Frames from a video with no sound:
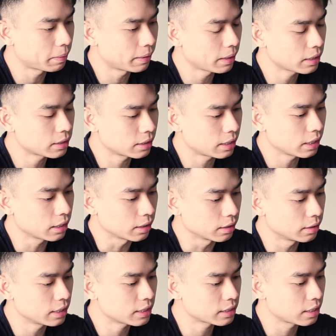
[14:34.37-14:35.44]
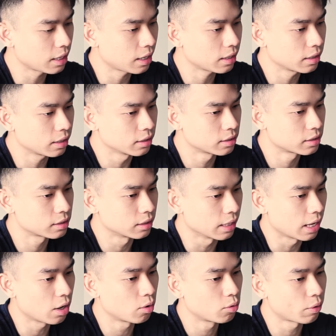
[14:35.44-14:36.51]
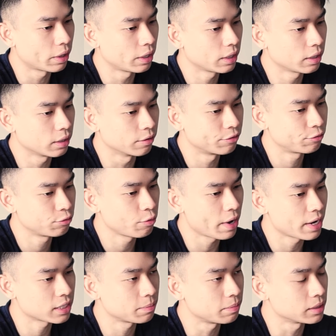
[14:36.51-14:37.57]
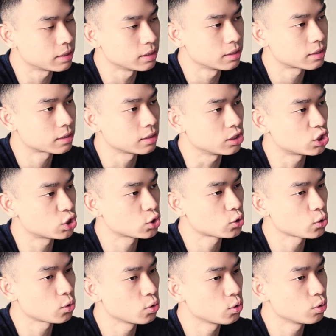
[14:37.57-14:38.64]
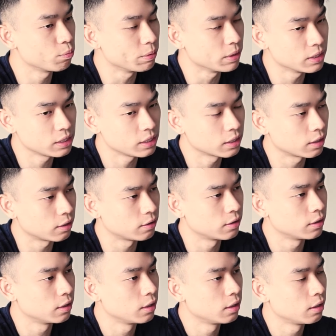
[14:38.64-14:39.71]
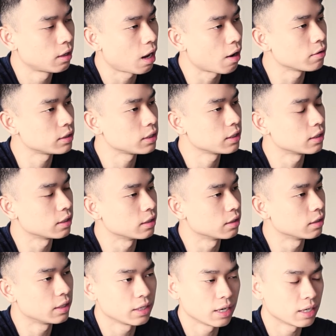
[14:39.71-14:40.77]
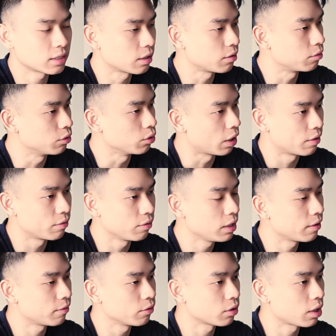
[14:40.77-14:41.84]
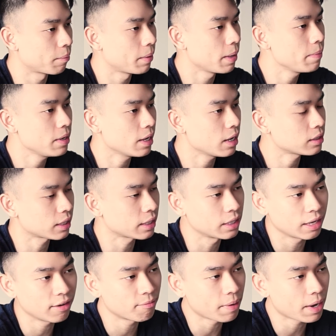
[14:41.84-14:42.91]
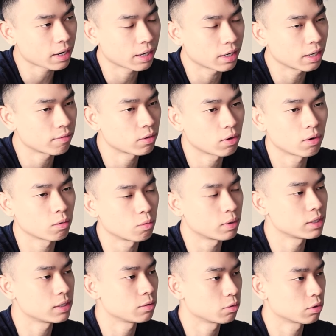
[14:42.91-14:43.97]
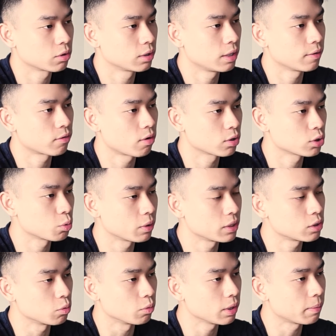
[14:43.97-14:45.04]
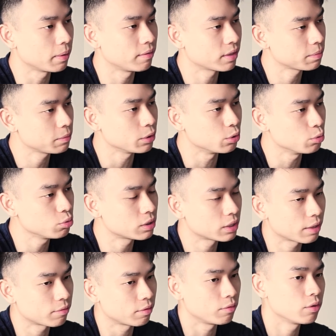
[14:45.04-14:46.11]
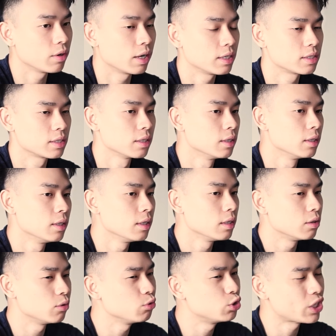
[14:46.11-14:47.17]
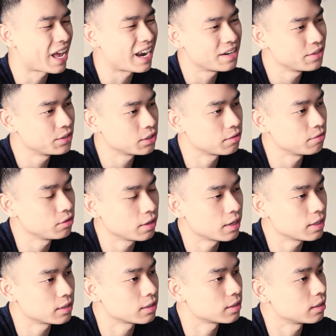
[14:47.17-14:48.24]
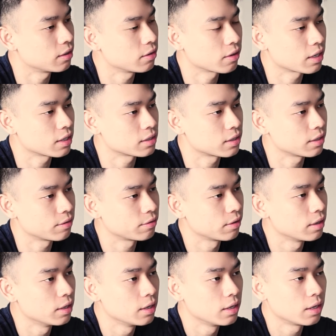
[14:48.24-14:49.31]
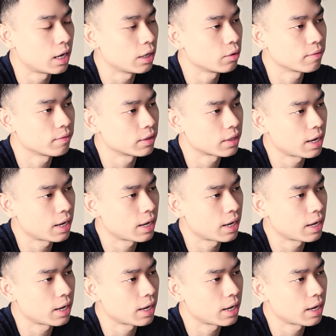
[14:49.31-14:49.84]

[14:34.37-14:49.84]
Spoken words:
But that's the thing. This guy is now running a full-ass business. He's so busy now. How is he gonna? Hey guys, I really have no time. Maybe yes, I can give back. I can give talks once a week. But if you ask me to do stuff with you guys, do challenges with you guys and all that kind of stuff, I don't have